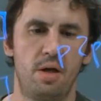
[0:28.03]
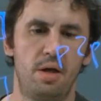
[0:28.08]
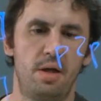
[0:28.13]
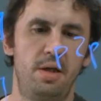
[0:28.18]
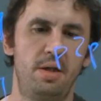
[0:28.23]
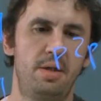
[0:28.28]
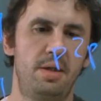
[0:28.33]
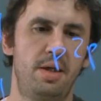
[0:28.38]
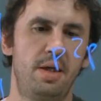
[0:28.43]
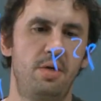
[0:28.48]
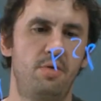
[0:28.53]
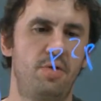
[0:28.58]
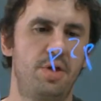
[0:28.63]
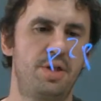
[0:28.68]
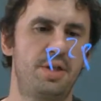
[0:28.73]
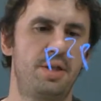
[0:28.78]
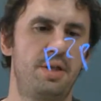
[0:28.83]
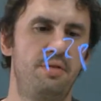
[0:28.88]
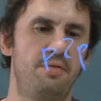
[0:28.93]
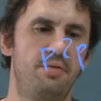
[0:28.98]
it can
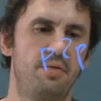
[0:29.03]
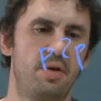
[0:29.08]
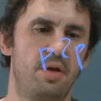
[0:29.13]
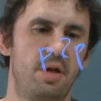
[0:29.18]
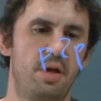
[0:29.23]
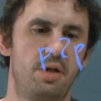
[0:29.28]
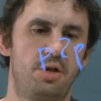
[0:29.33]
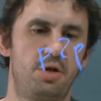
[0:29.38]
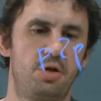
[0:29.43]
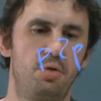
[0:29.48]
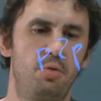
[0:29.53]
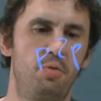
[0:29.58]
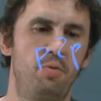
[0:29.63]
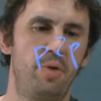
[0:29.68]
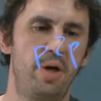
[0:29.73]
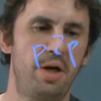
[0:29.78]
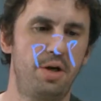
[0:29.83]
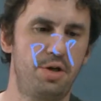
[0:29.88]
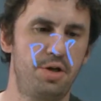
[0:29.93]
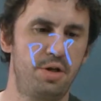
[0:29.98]
receive two
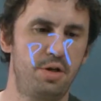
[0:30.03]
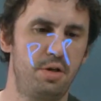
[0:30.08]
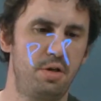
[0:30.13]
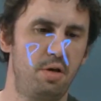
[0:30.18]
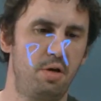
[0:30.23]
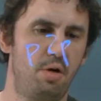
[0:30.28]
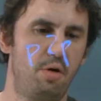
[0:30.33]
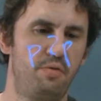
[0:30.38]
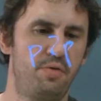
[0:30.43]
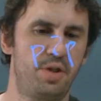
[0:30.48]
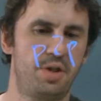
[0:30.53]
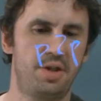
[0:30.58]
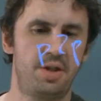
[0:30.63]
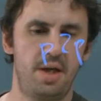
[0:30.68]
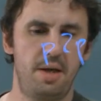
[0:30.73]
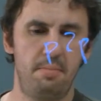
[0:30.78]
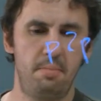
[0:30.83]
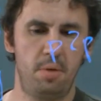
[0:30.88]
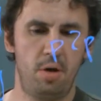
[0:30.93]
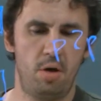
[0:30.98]
versions of the
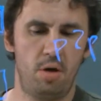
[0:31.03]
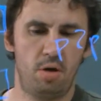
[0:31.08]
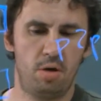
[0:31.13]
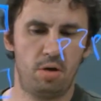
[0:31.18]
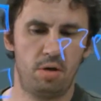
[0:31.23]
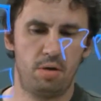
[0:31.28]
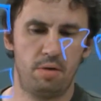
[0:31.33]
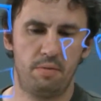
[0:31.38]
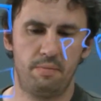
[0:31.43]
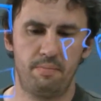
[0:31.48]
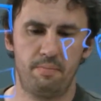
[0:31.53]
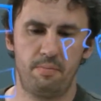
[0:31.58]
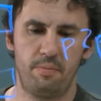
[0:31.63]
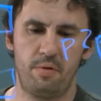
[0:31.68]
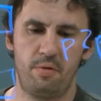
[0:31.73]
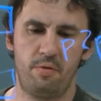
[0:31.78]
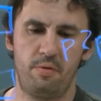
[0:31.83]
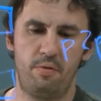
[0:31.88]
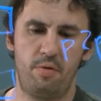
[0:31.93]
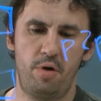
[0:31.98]
same block.
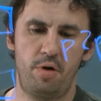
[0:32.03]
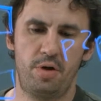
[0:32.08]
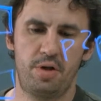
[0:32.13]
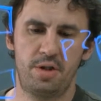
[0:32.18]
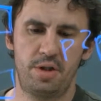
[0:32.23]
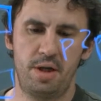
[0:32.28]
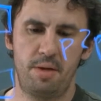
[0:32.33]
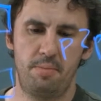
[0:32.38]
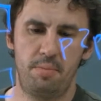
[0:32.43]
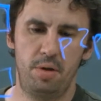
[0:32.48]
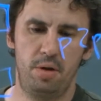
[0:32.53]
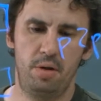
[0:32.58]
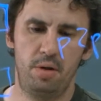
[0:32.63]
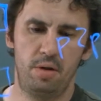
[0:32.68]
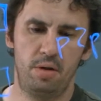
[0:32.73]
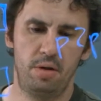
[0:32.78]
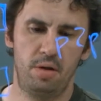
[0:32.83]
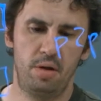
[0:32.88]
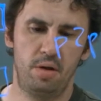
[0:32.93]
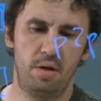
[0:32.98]
For example,
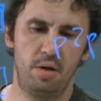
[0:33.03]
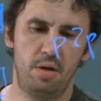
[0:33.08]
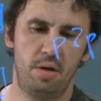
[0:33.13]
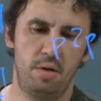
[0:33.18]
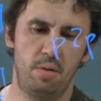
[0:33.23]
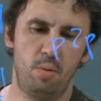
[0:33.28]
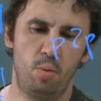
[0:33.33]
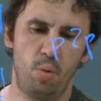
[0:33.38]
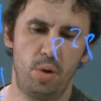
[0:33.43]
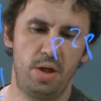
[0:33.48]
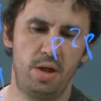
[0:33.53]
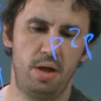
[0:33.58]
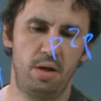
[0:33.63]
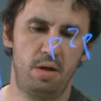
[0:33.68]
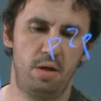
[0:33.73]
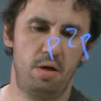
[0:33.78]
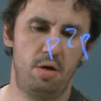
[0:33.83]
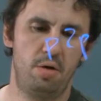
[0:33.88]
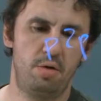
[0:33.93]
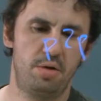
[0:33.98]
we
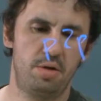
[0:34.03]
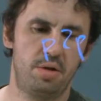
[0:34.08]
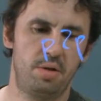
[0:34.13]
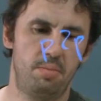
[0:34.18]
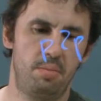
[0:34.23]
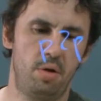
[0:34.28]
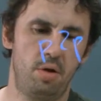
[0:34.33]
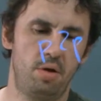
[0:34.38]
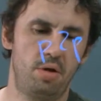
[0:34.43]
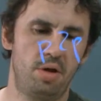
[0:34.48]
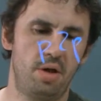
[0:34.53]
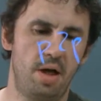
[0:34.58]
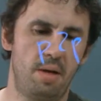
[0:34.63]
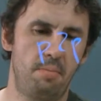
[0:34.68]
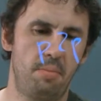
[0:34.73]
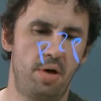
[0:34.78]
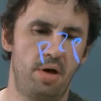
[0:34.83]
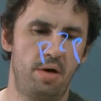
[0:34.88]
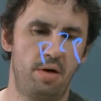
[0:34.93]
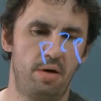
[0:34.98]
download the block
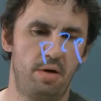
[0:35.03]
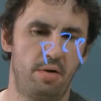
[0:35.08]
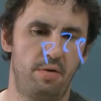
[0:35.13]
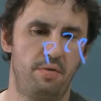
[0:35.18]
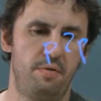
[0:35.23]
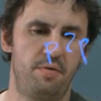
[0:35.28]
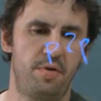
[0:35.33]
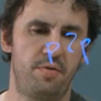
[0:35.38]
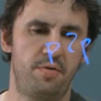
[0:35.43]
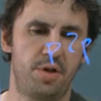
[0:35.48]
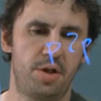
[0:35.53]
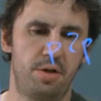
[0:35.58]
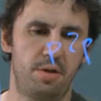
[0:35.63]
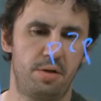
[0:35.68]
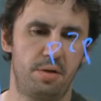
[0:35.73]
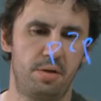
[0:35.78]
number 50.